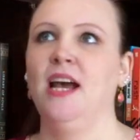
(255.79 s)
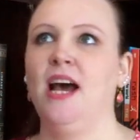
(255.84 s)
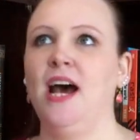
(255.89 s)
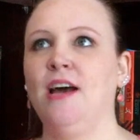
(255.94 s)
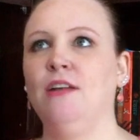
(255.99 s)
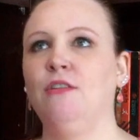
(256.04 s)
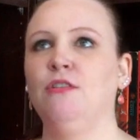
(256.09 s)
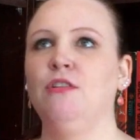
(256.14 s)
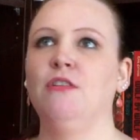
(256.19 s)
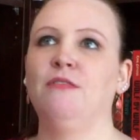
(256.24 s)
I
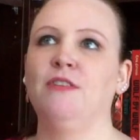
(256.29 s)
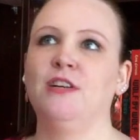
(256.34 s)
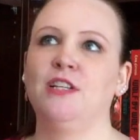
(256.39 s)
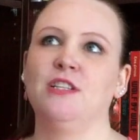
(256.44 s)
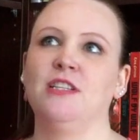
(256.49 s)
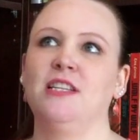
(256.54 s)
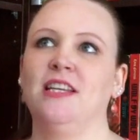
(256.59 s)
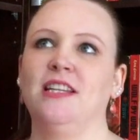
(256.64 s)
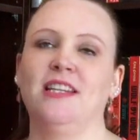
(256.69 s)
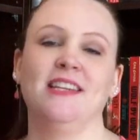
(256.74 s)
don't know if I
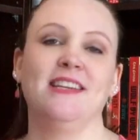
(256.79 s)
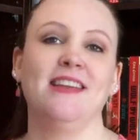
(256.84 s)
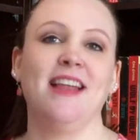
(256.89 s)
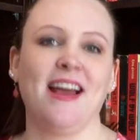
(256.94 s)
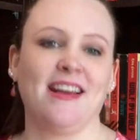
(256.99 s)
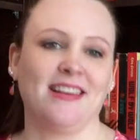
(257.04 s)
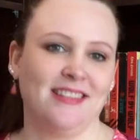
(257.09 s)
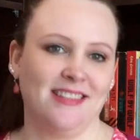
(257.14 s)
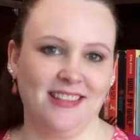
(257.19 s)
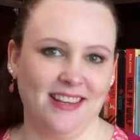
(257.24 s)
should say the
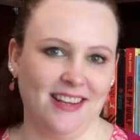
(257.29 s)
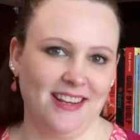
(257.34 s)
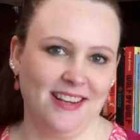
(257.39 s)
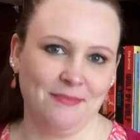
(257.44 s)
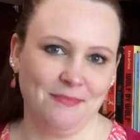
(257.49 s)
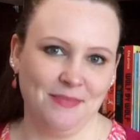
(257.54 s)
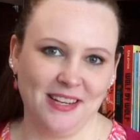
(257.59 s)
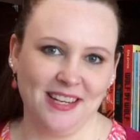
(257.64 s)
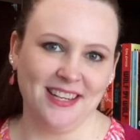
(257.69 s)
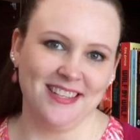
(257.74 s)
next thing
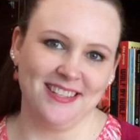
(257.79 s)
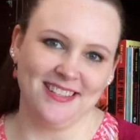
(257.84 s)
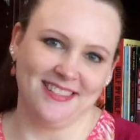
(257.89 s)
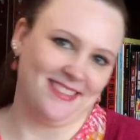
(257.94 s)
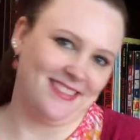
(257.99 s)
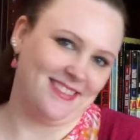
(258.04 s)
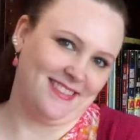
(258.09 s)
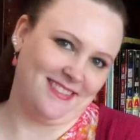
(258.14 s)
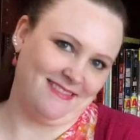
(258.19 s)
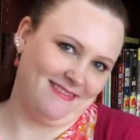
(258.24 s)

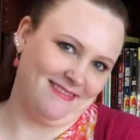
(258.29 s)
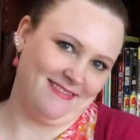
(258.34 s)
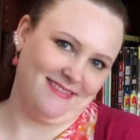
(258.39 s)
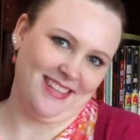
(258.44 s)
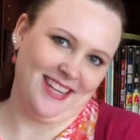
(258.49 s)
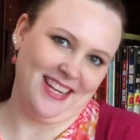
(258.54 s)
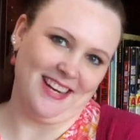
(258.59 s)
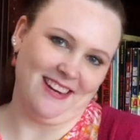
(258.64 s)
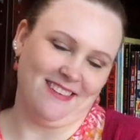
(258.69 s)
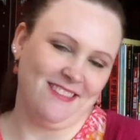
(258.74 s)
because,
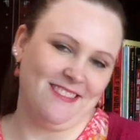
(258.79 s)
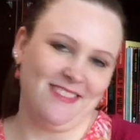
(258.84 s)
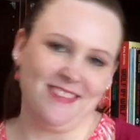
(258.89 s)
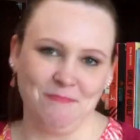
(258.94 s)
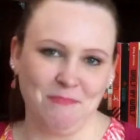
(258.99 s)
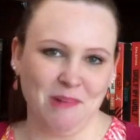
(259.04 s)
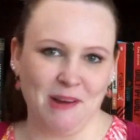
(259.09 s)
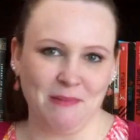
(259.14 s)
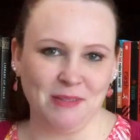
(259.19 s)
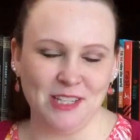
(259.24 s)
you could
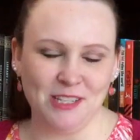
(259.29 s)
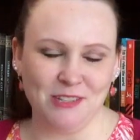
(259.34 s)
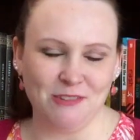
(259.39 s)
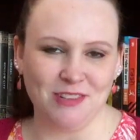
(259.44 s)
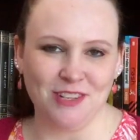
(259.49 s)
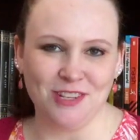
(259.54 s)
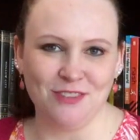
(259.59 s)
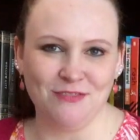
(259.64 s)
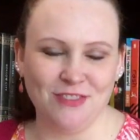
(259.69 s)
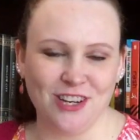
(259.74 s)
probably do
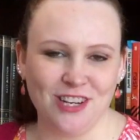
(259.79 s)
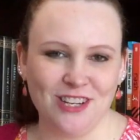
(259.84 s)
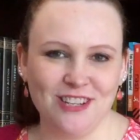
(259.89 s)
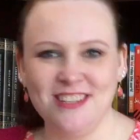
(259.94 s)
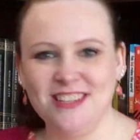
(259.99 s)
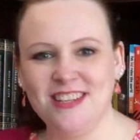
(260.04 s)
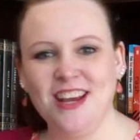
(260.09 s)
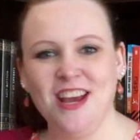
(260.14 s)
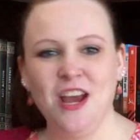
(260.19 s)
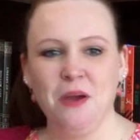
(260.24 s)
this
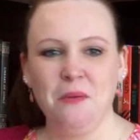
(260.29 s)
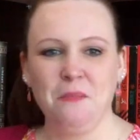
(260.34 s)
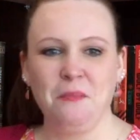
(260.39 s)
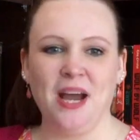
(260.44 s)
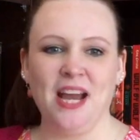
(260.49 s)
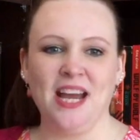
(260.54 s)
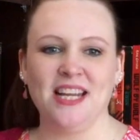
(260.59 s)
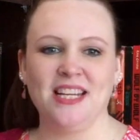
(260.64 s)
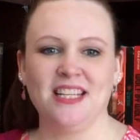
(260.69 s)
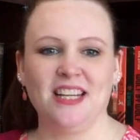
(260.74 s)
first,
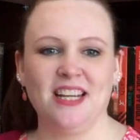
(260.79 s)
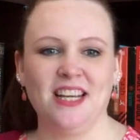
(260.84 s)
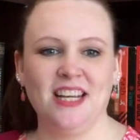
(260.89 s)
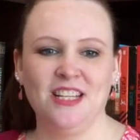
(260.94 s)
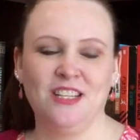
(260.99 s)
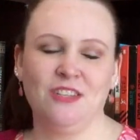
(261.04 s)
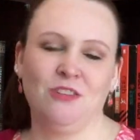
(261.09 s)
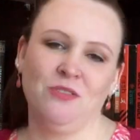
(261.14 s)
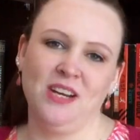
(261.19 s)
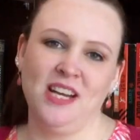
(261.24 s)
but
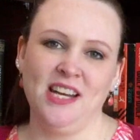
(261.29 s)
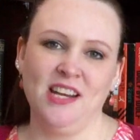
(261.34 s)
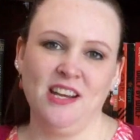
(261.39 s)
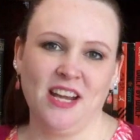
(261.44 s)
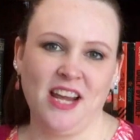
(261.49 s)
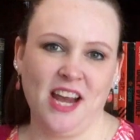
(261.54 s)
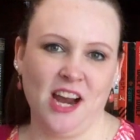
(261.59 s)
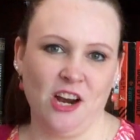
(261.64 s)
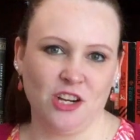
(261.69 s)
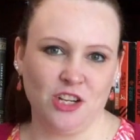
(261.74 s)
it's creating a
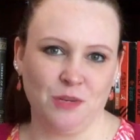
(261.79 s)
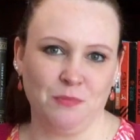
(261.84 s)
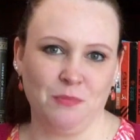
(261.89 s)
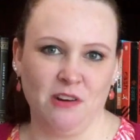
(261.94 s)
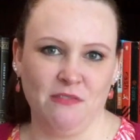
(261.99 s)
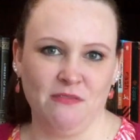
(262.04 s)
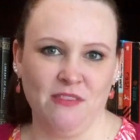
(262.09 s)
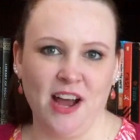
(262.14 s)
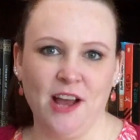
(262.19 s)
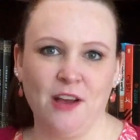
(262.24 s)
character
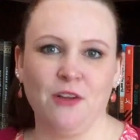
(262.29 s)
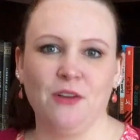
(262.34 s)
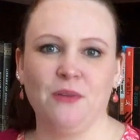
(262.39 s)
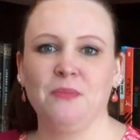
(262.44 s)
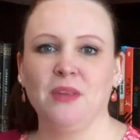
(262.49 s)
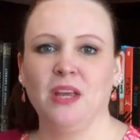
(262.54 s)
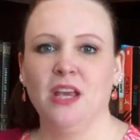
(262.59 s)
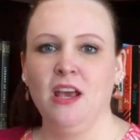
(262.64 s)
profile.